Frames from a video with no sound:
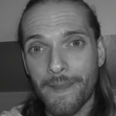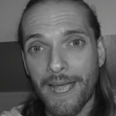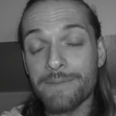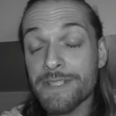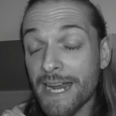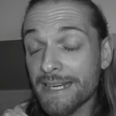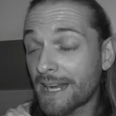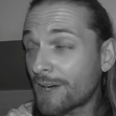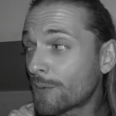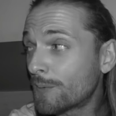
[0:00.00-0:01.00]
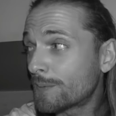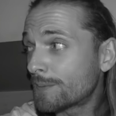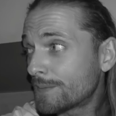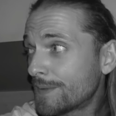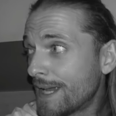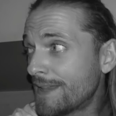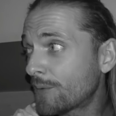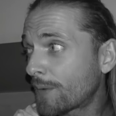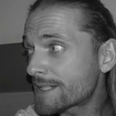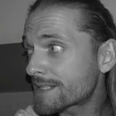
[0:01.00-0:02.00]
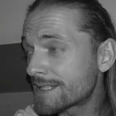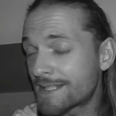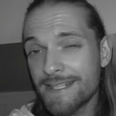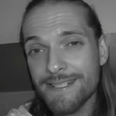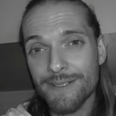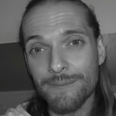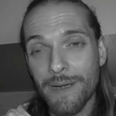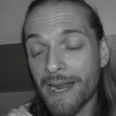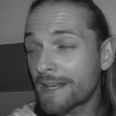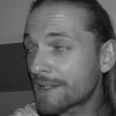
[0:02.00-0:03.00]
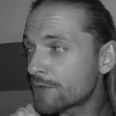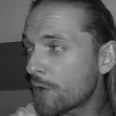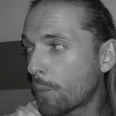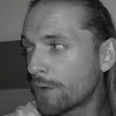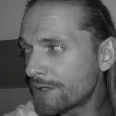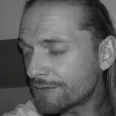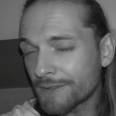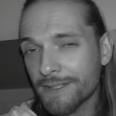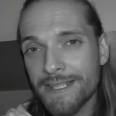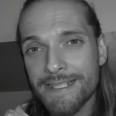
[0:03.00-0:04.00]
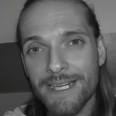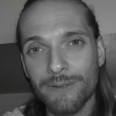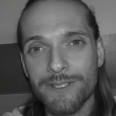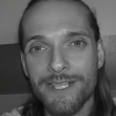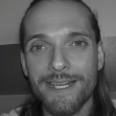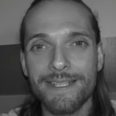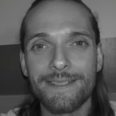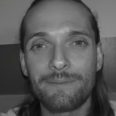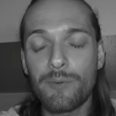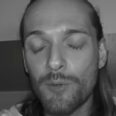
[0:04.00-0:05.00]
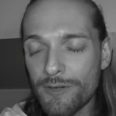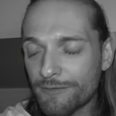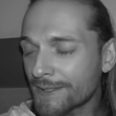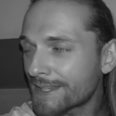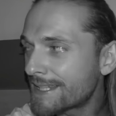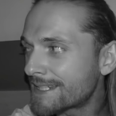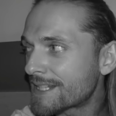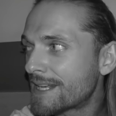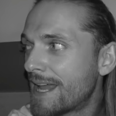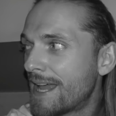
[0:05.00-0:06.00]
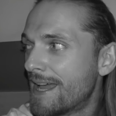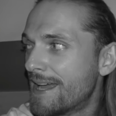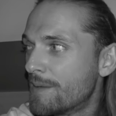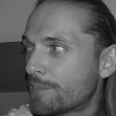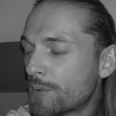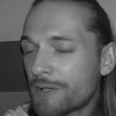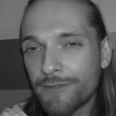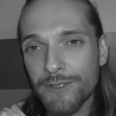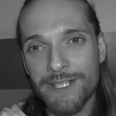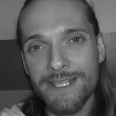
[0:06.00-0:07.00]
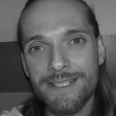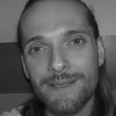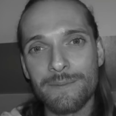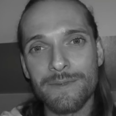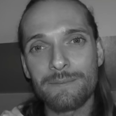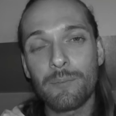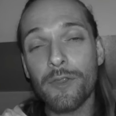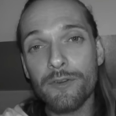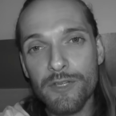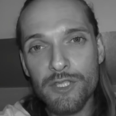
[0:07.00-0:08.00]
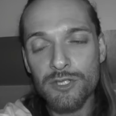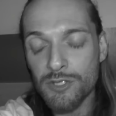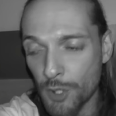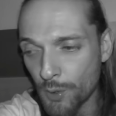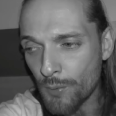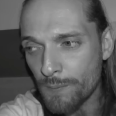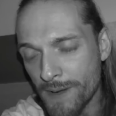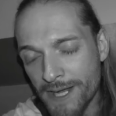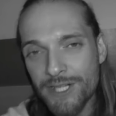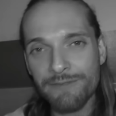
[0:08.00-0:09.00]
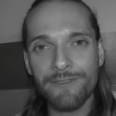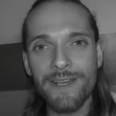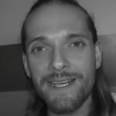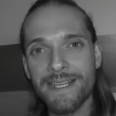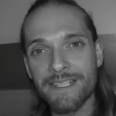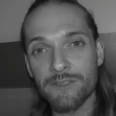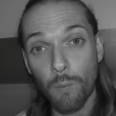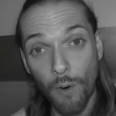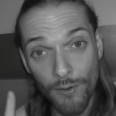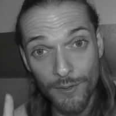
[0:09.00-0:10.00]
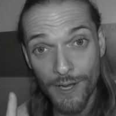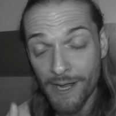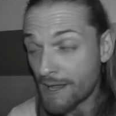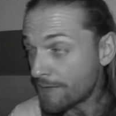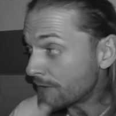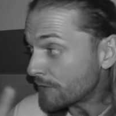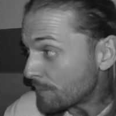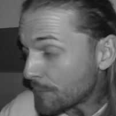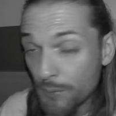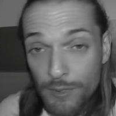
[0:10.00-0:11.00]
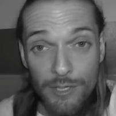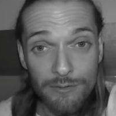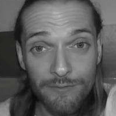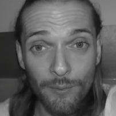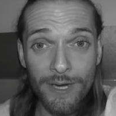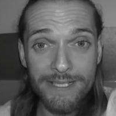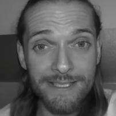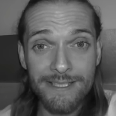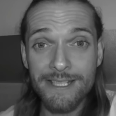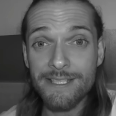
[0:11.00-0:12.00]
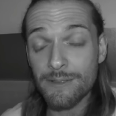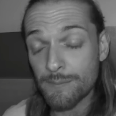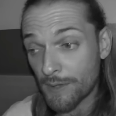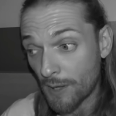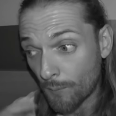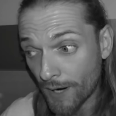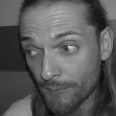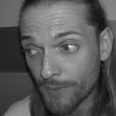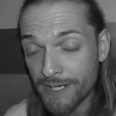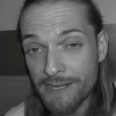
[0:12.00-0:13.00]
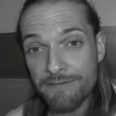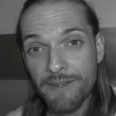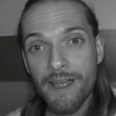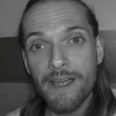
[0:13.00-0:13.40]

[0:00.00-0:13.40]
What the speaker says: I'm sat now in the Western system and there are wonderful things outside. Beautiful things and beautiful systems. But there are two major failings. One, that the beauty of the Western system and where we live